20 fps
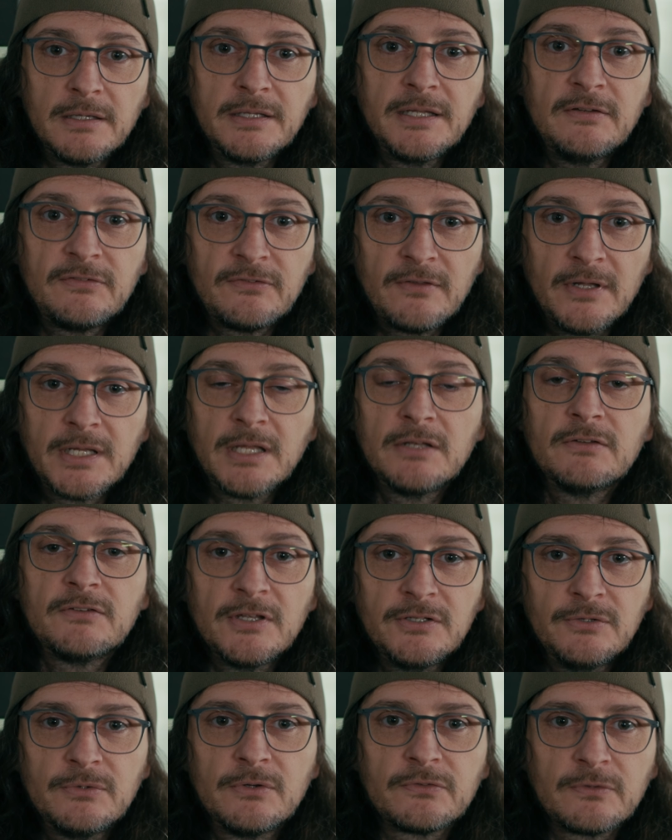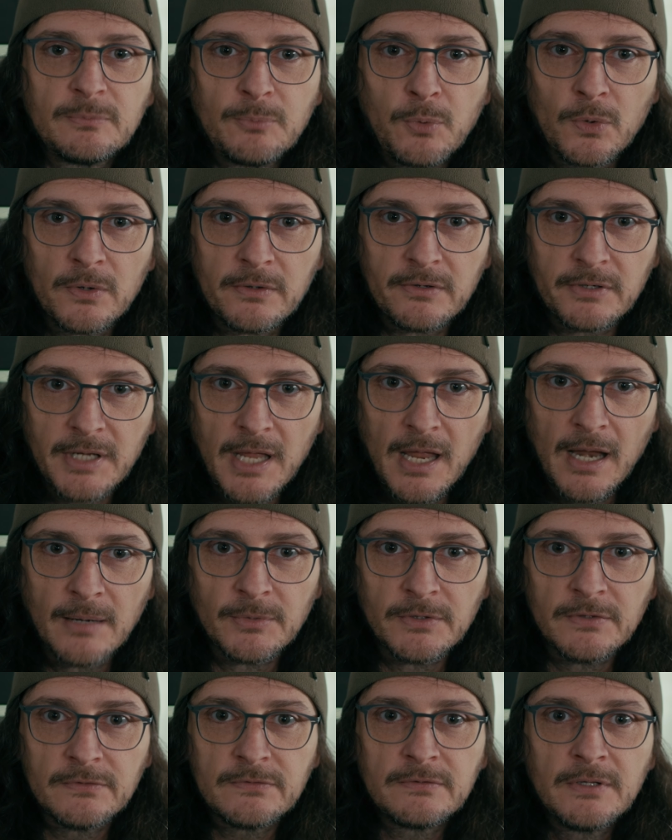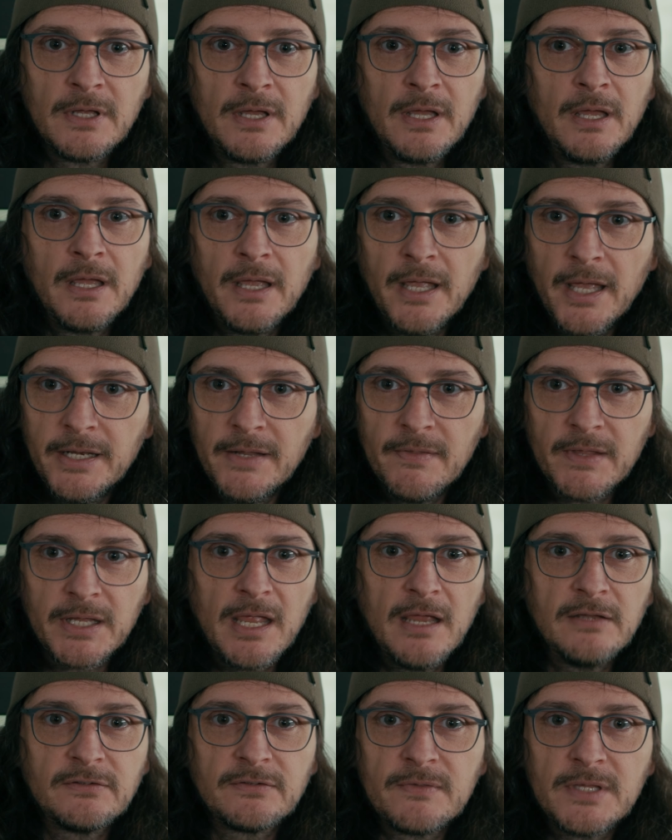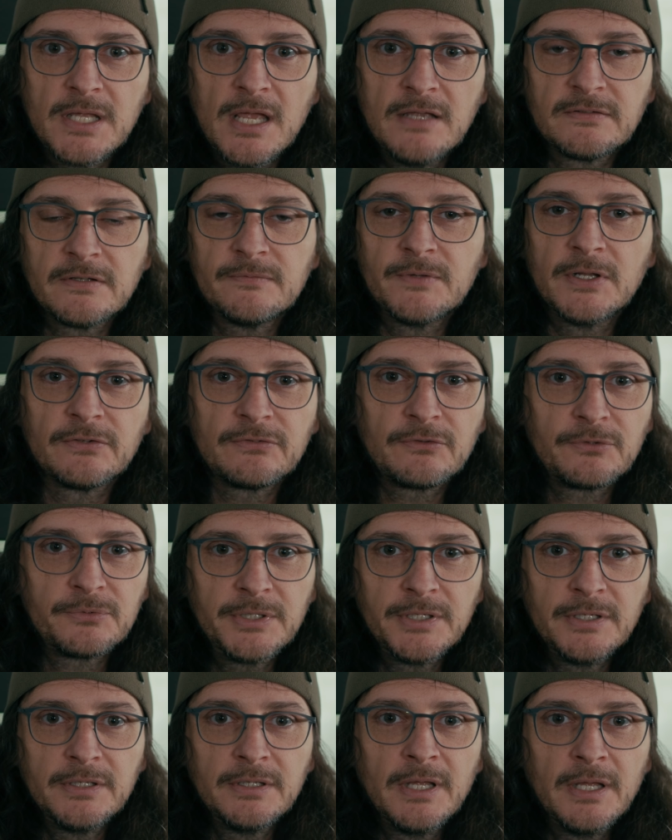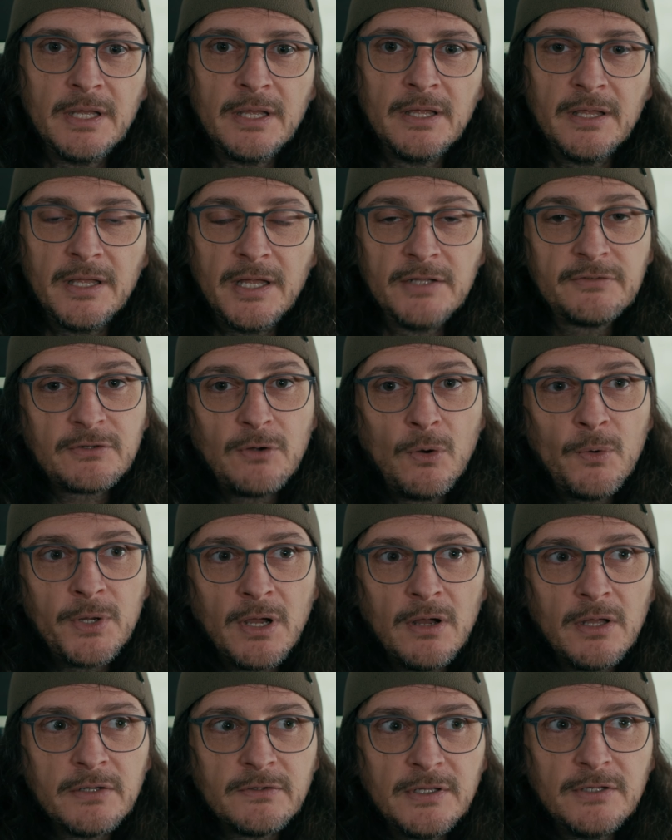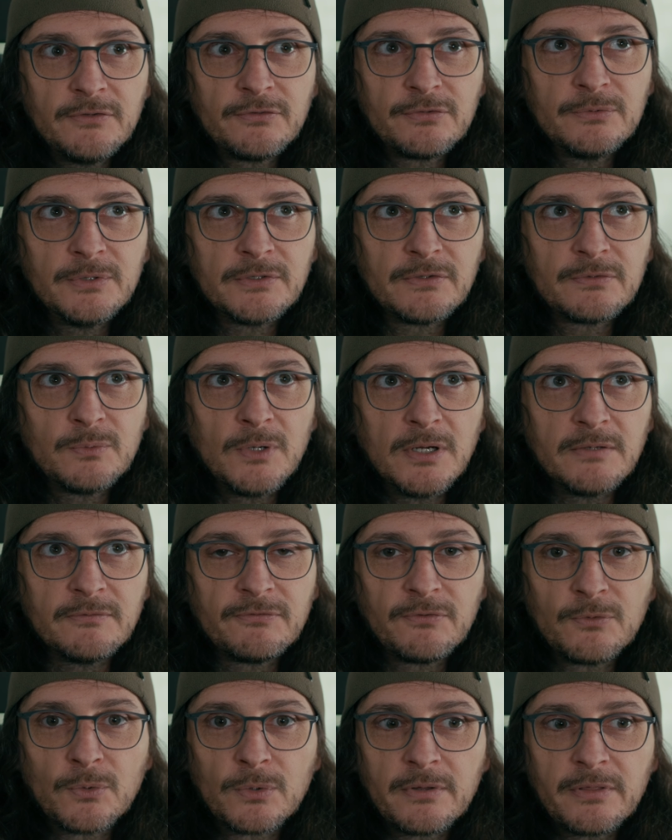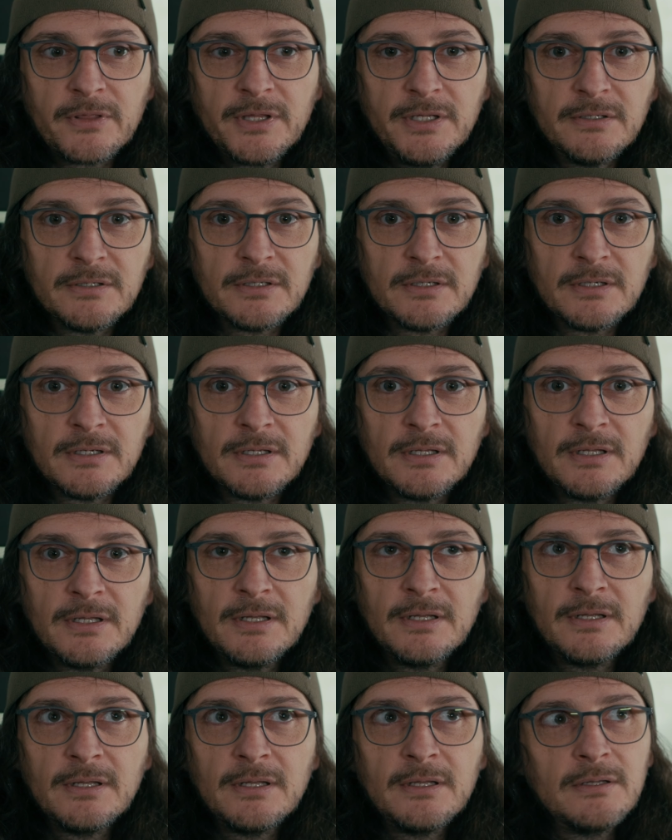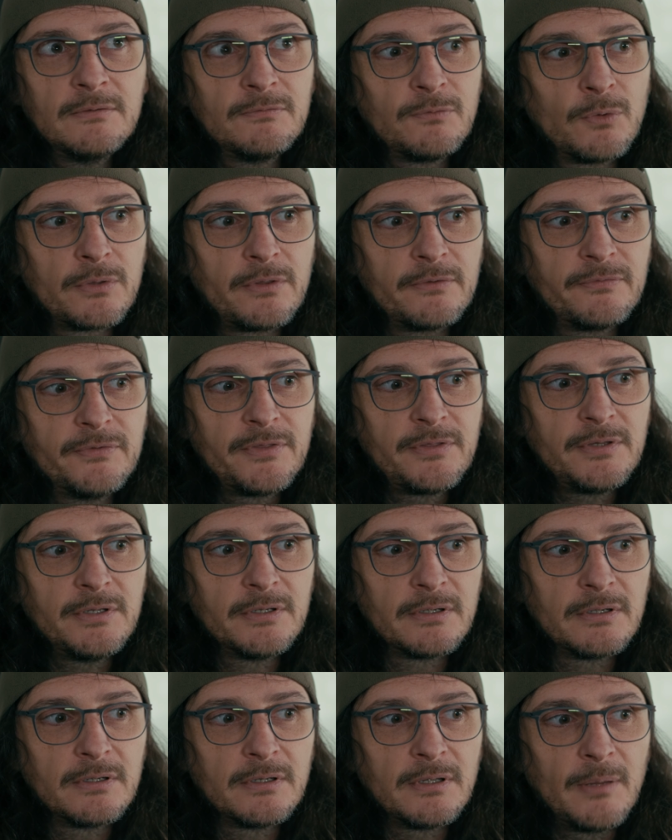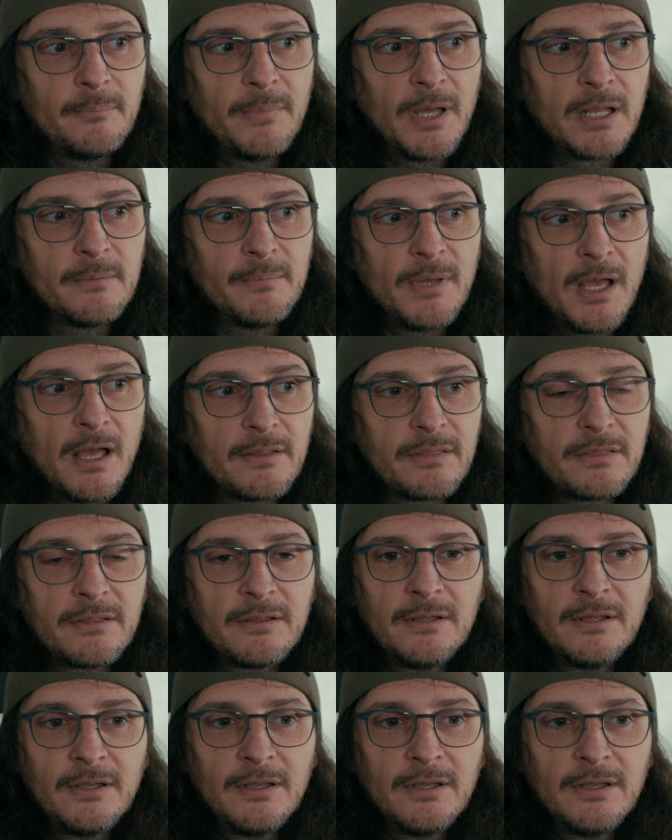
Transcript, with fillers: least they continue to support their cameras. And in the case of the A7S III, it's going on into its, what, fourth or fifth year, I'm bad at math,